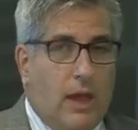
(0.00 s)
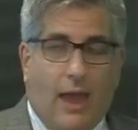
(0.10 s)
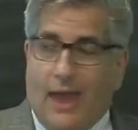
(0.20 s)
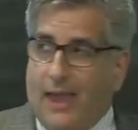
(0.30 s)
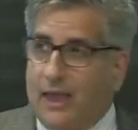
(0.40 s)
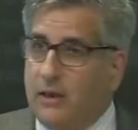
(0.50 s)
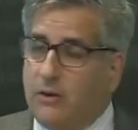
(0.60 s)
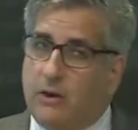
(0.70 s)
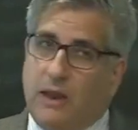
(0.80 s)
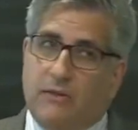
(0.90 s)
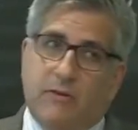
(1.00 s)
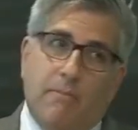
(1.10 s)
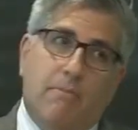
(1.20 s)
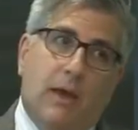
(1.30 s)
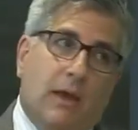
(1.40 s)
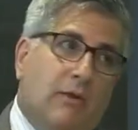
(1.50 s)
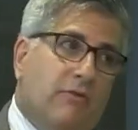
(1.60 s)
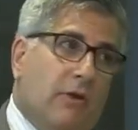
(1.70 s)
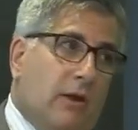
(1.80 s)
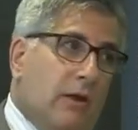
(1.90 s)
And it's
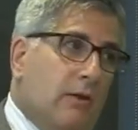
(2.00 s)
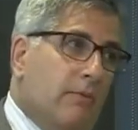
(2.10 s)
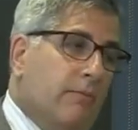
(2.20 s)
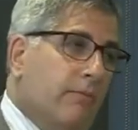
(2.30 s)
amazing